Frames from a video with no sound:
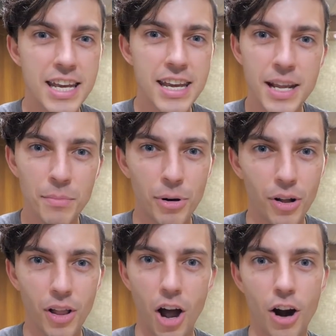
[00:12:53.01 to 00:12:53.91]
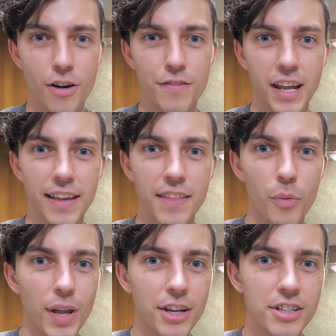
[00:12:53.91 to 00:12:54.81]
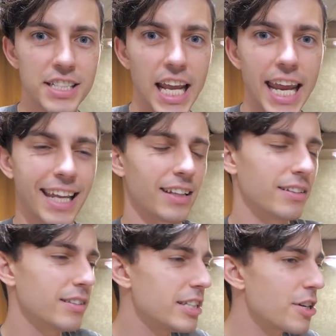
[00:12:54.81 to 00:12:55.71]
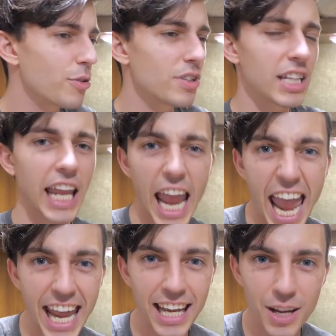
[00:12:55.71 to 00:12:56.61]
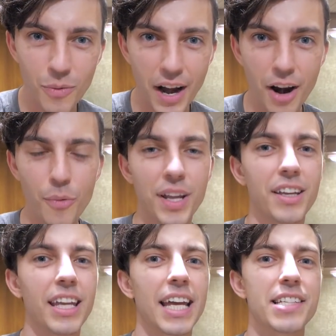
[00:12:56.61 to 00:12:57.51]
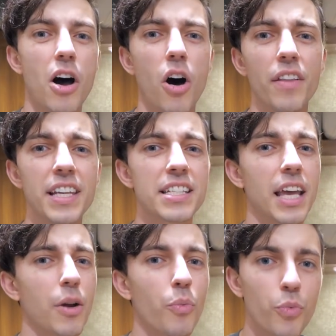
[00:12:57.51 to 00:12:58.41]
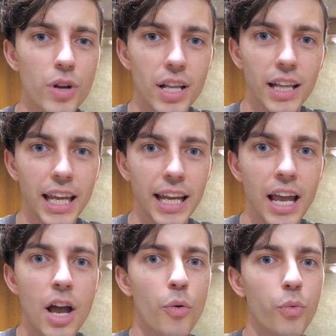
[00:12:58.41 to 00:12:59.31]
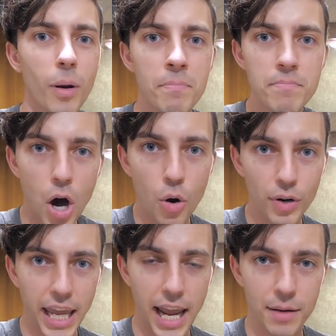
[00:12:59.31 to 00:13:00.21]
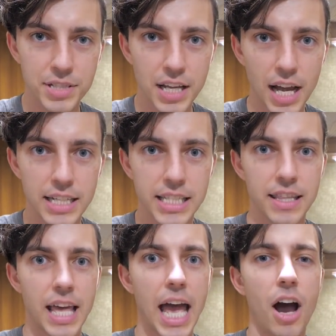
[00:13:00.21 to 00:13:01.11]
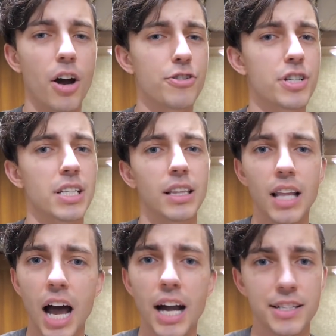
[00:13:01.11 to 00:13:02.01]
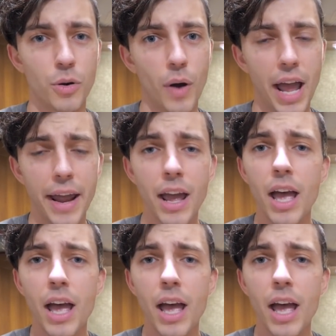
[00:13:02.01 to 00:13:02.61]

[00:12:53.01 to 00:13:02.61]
nimble RV that we could take literally anywhere. We could get to all these really remote campsites that are just locked away